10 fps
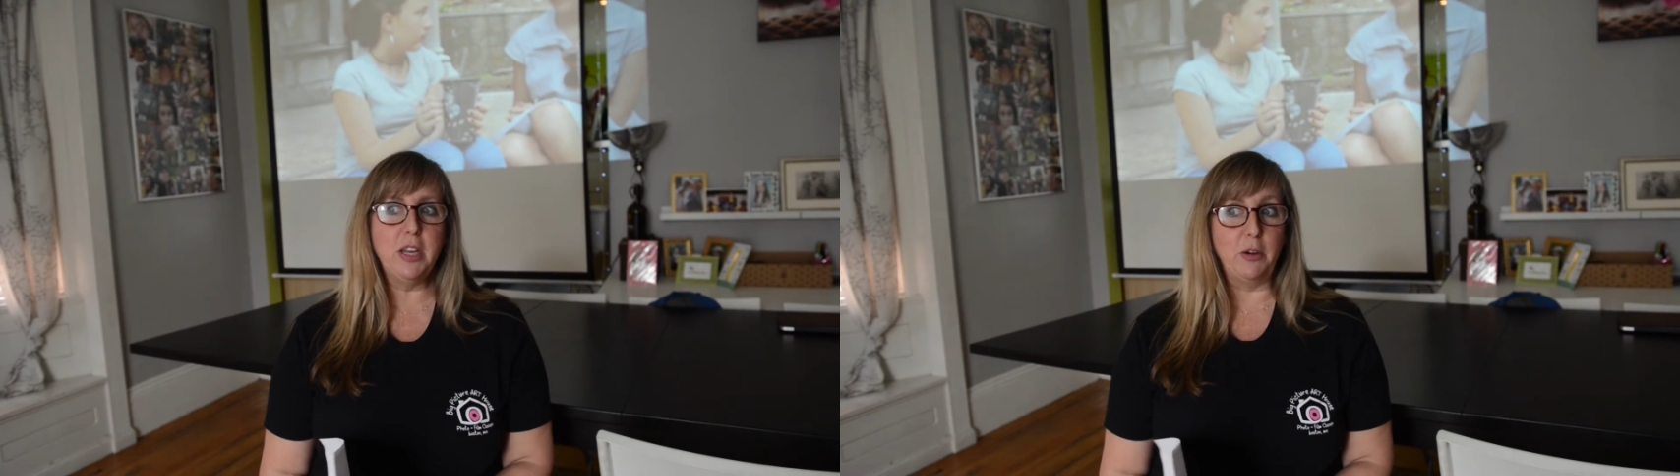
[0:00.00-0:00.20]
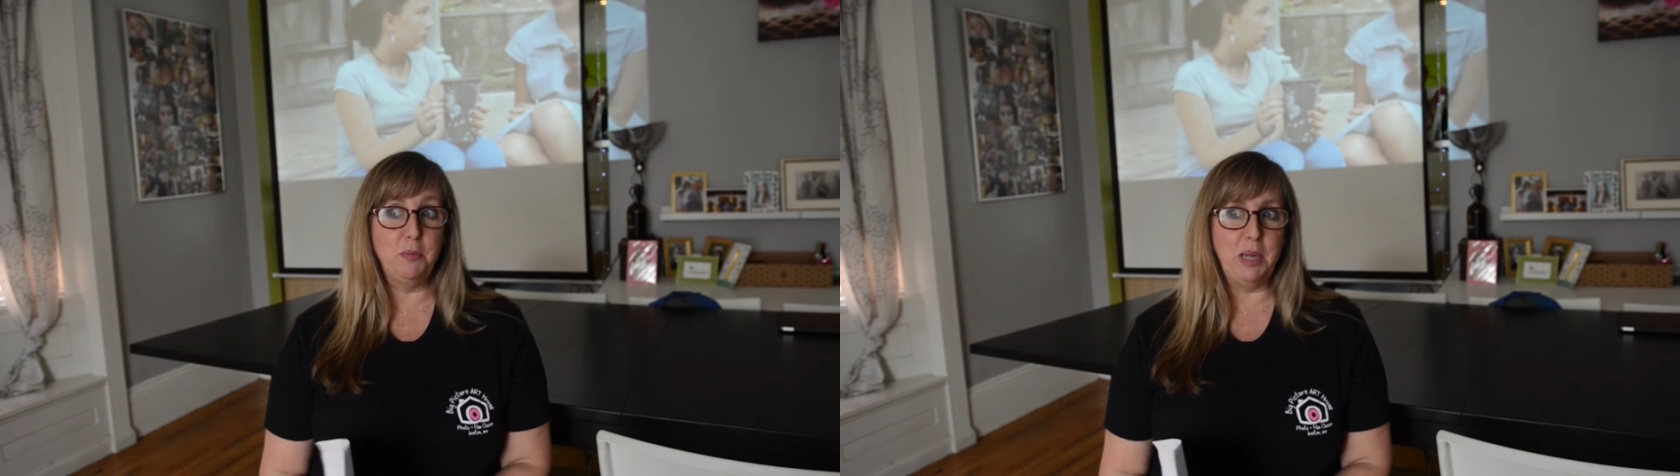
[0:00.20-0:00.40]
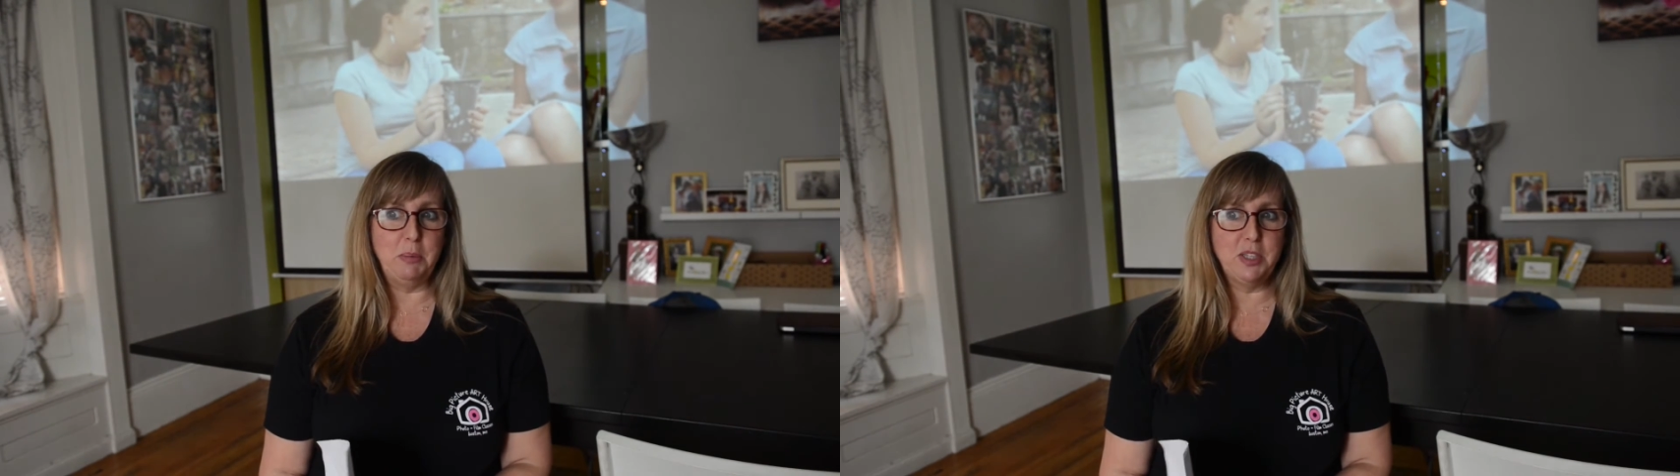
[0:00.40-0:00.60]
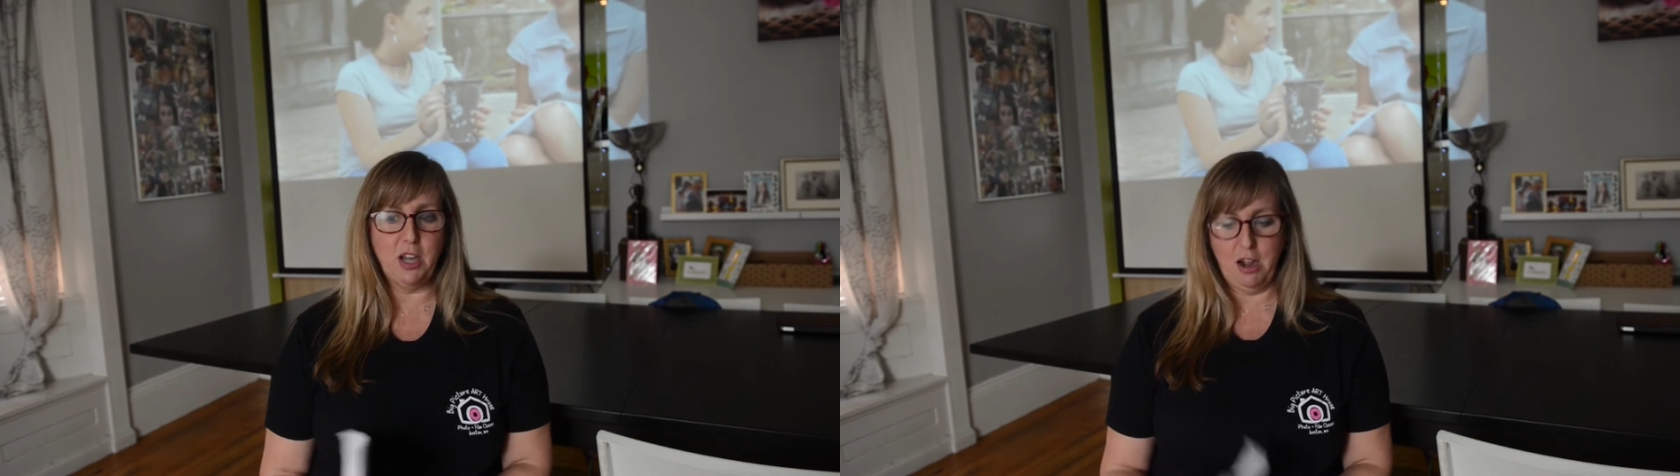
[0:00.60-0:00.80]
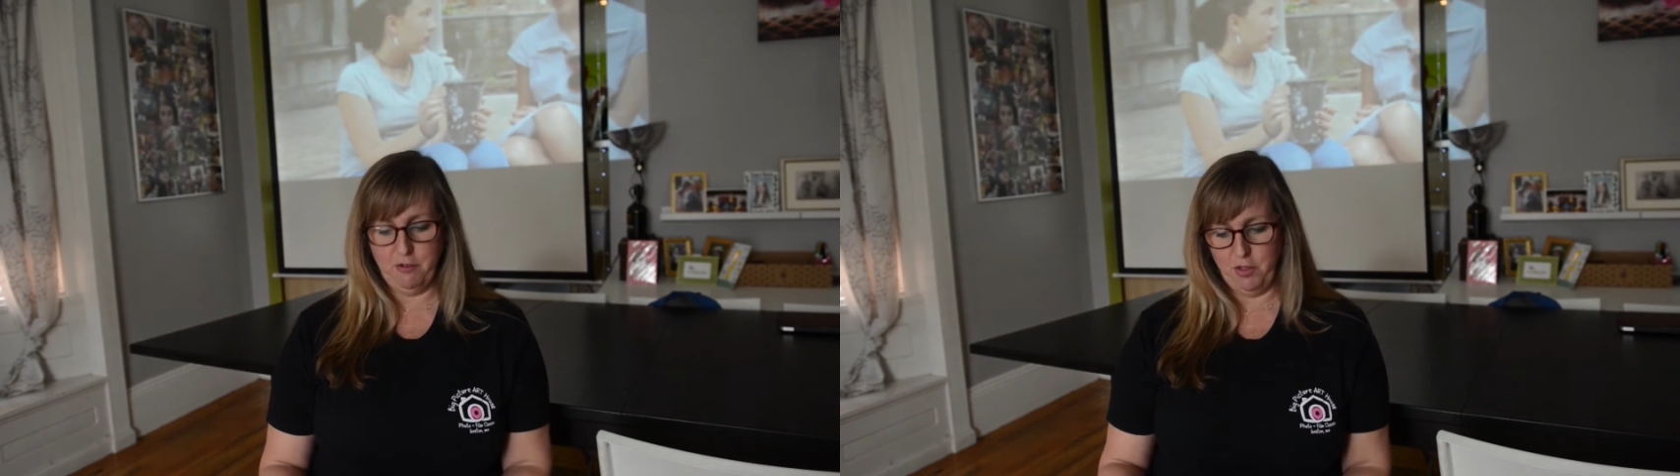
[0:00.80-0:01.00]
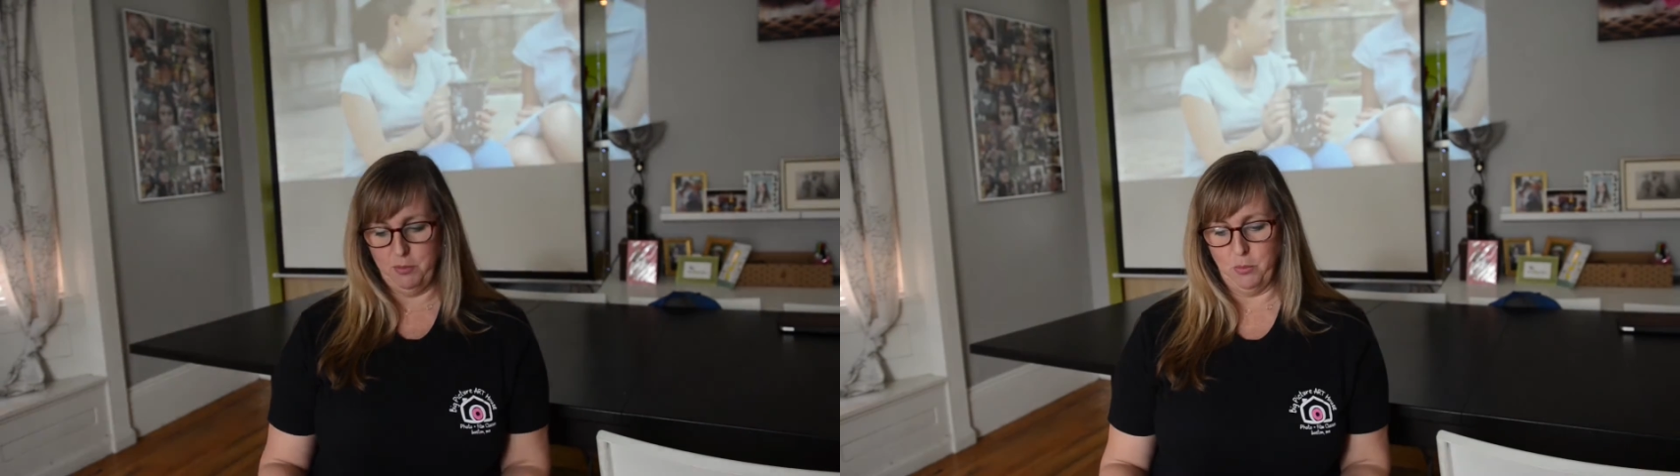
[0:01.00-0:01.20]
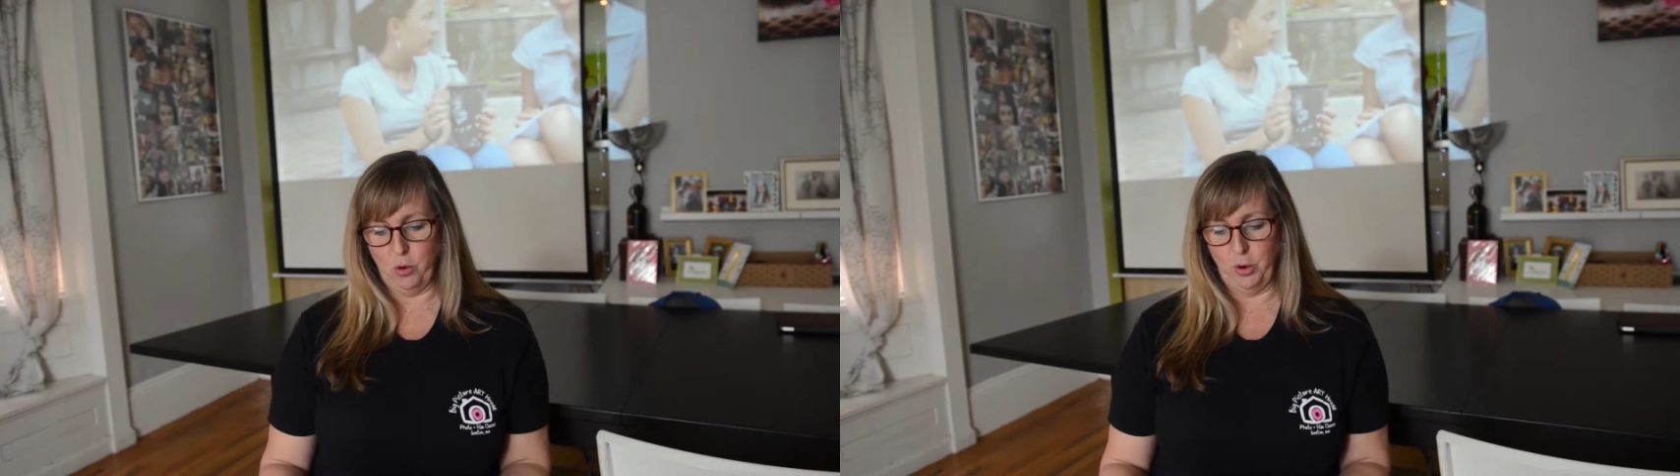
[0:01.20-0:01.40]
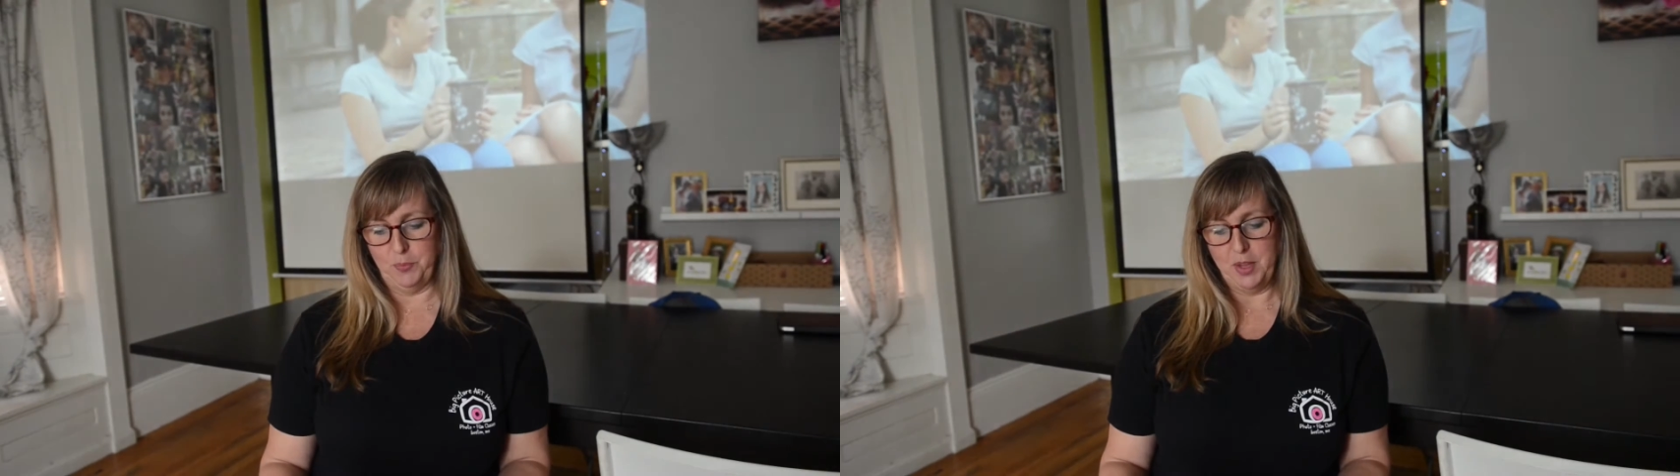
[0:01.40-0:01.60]
I would be able to offer them
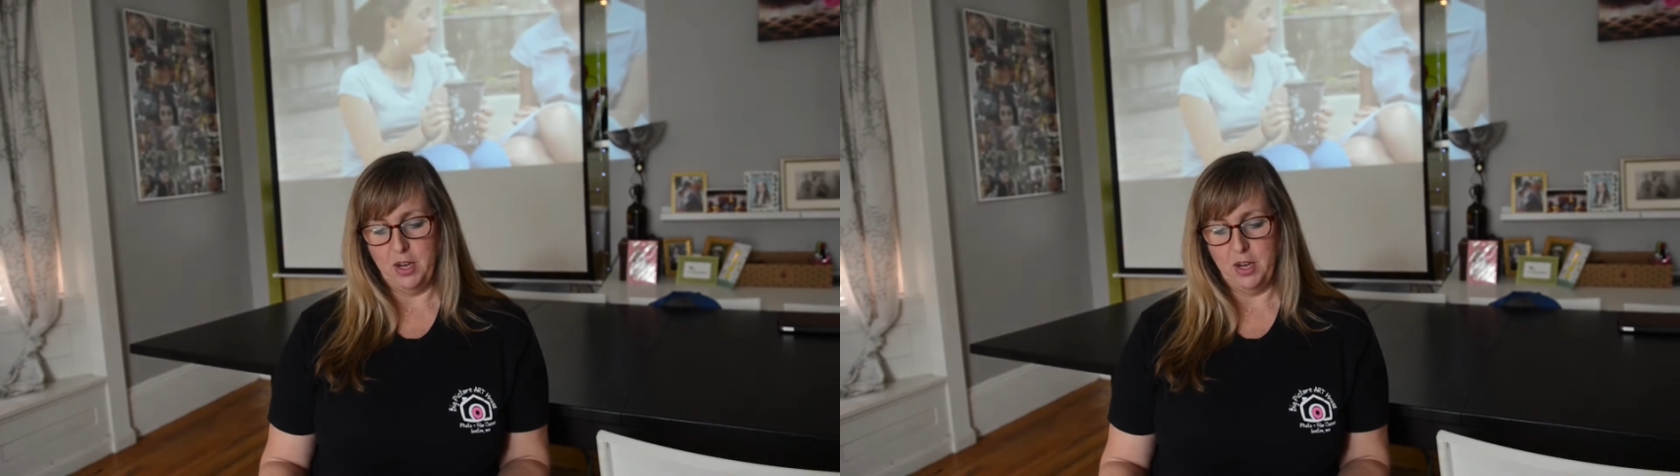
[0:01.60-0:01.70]
more.